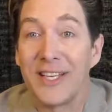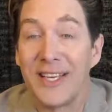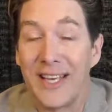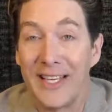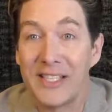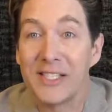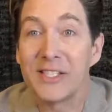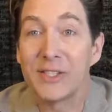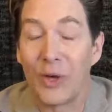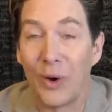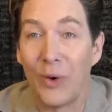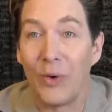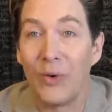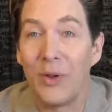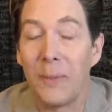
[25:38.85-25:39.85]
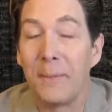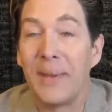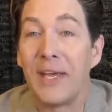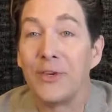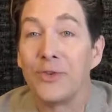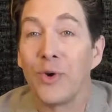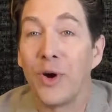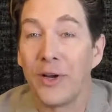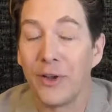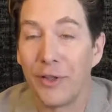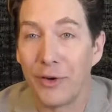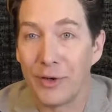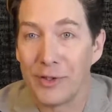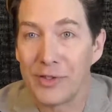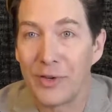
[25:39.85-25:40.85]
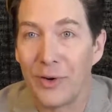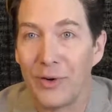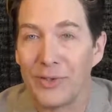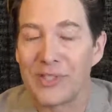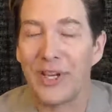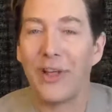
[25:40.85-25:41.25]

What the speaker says: in his soul being drawn to their souls.